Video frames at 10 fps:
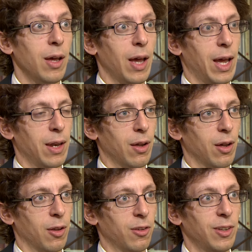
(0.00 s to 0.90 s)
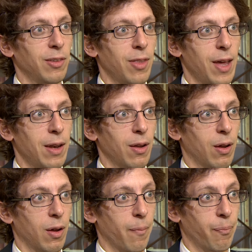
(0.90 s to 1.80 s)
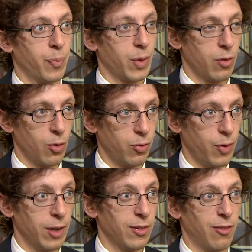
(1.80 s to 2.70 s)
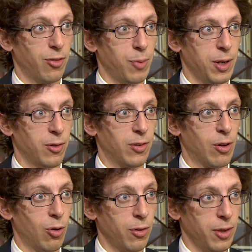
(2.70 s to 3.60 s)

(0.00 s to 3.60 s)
And since then, those fences have been installed.